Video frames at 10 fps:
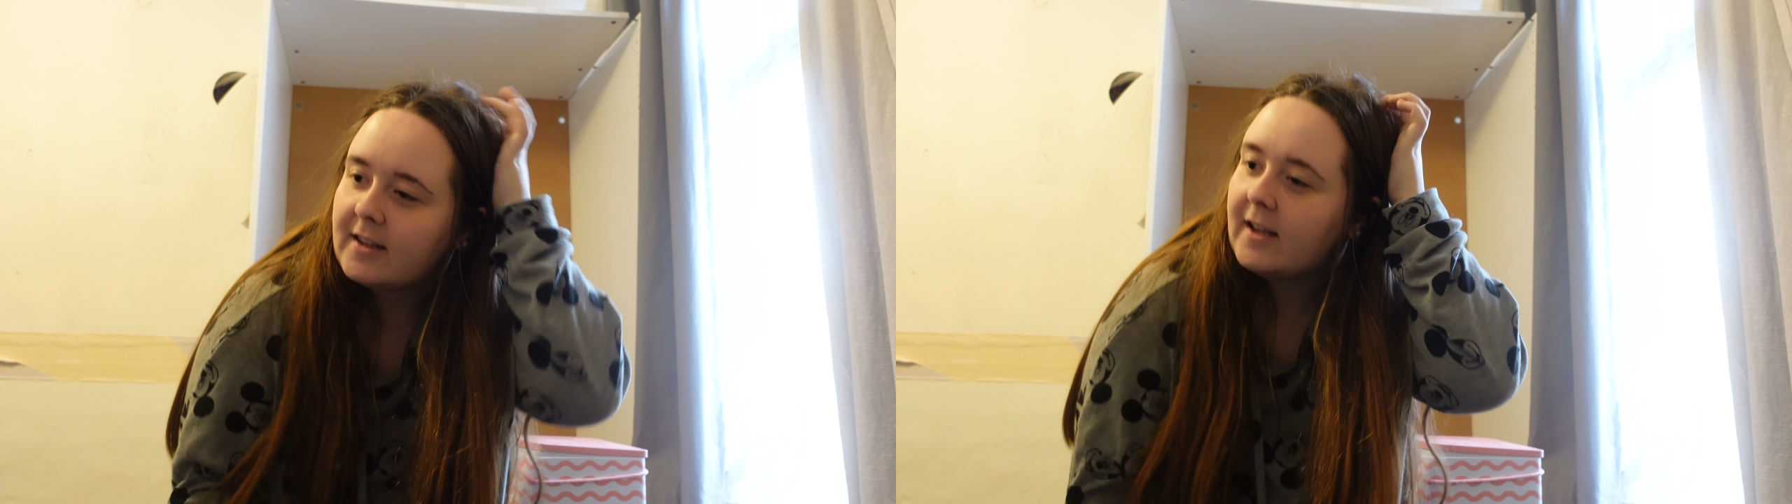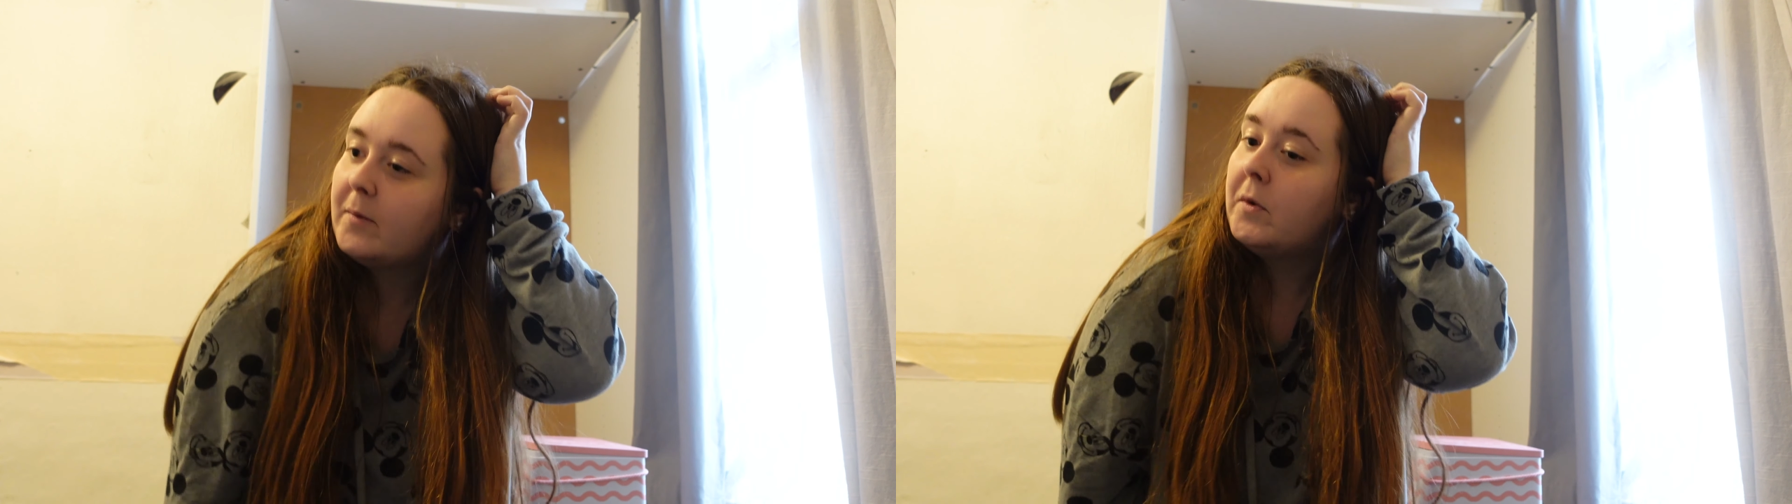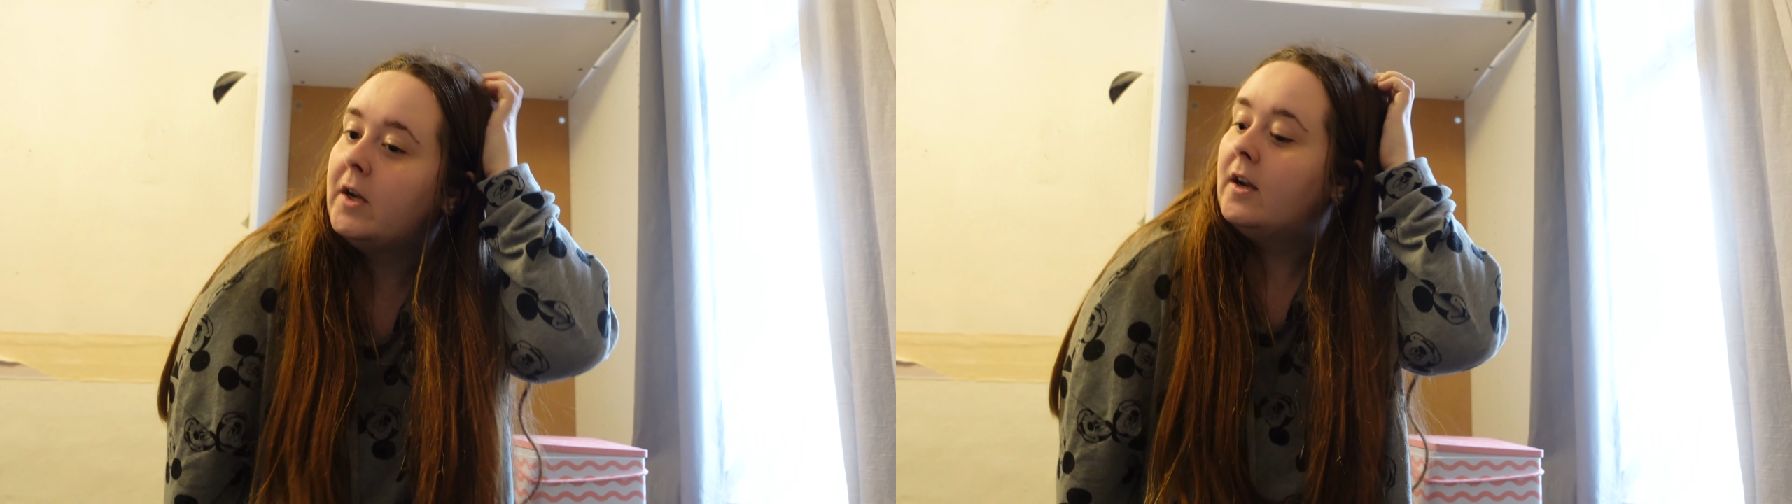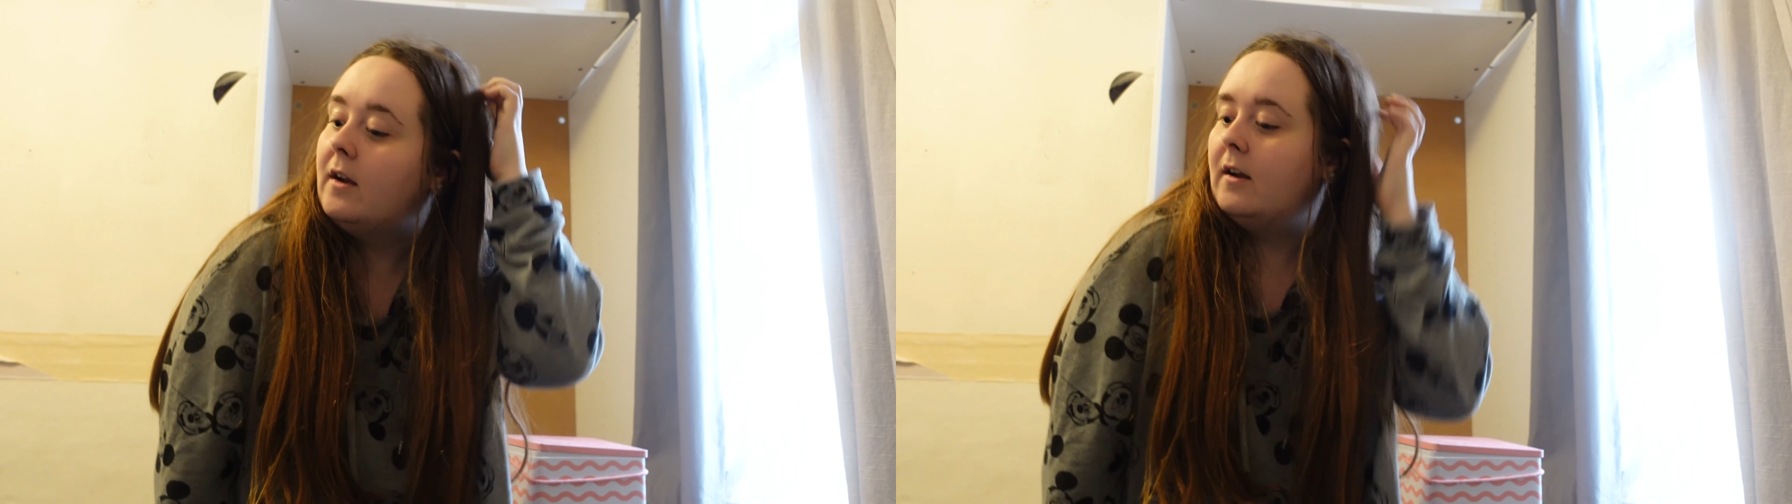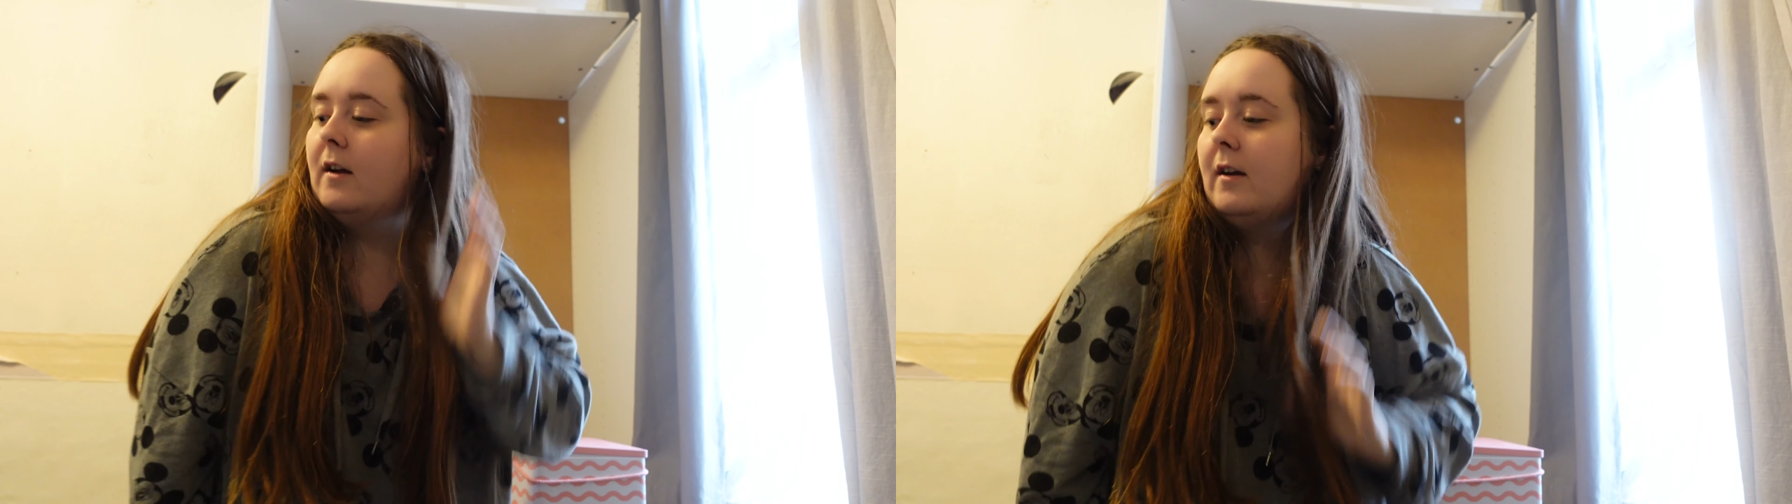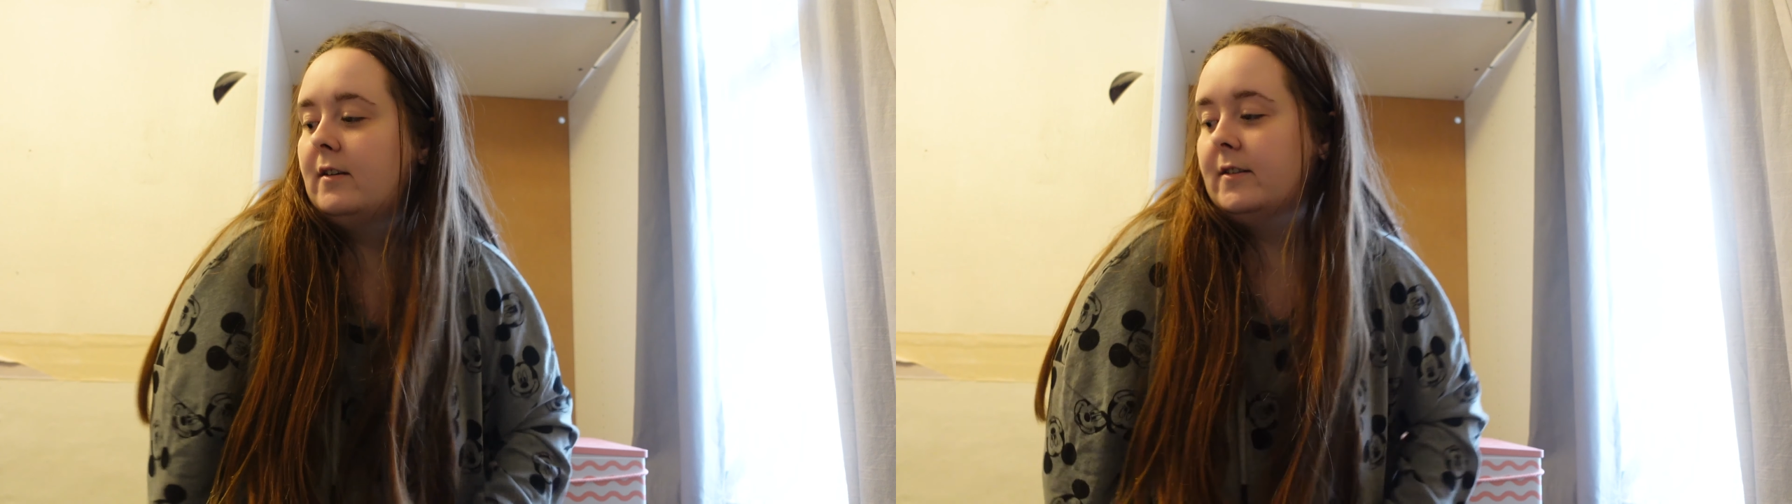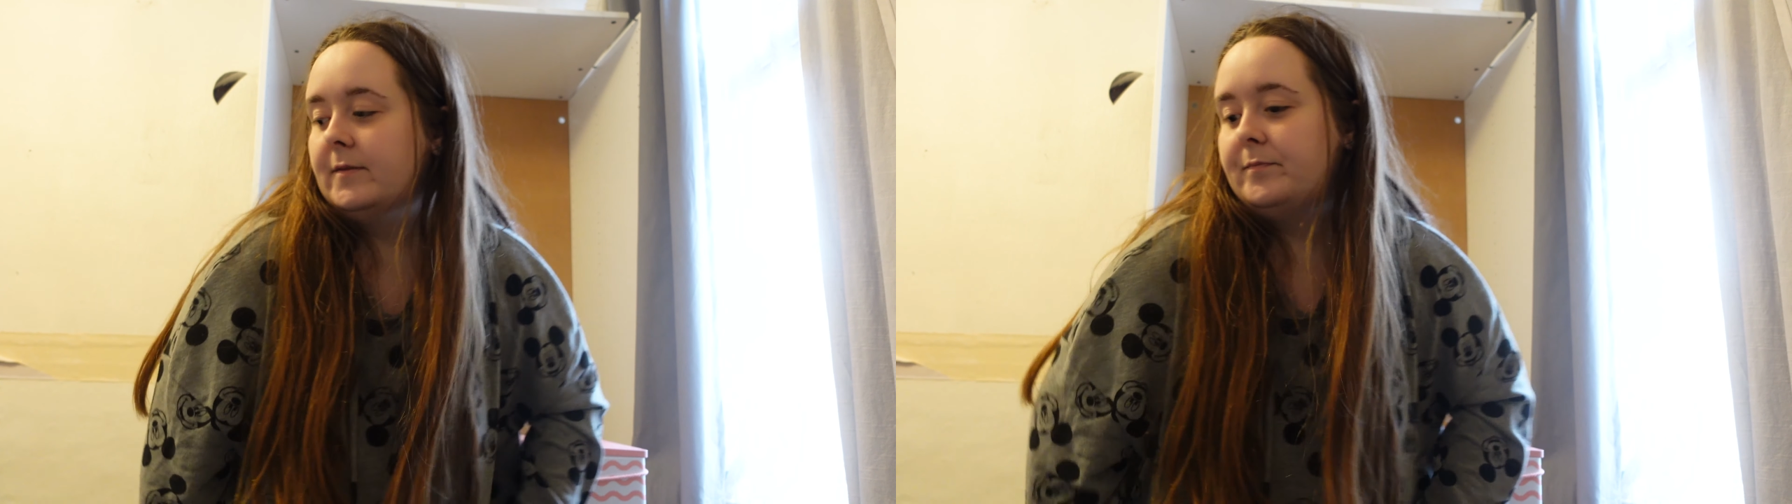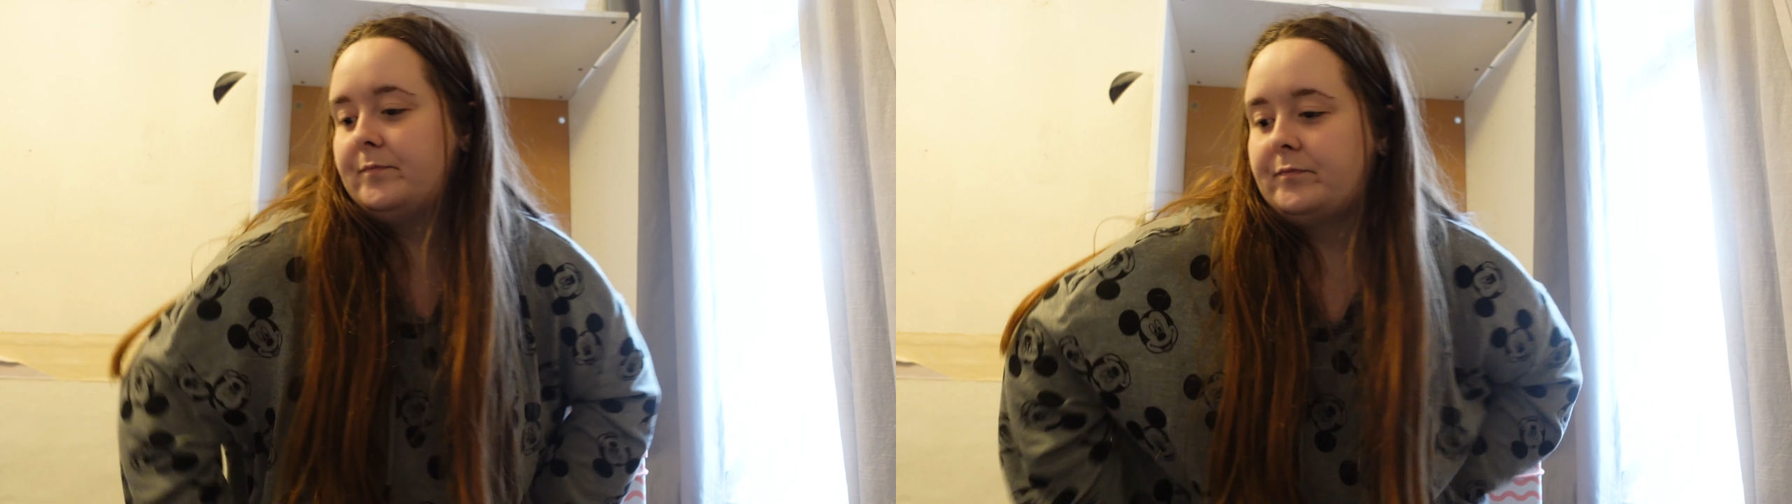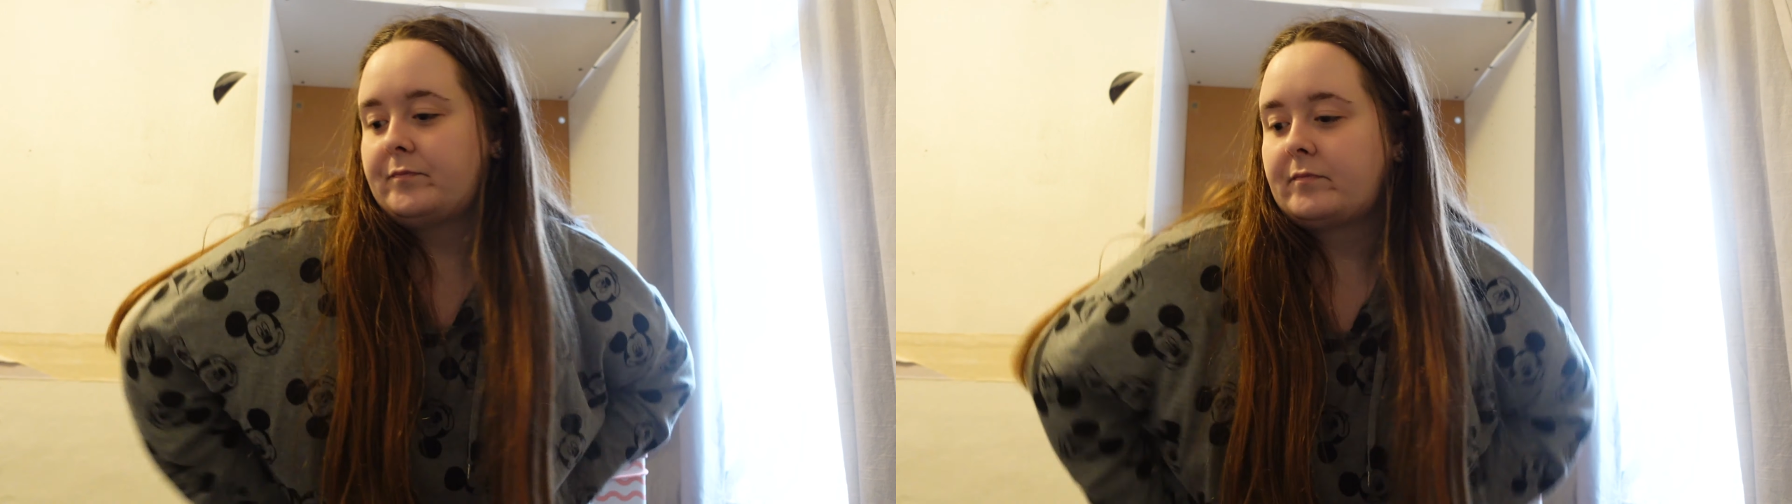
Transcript: them. Um,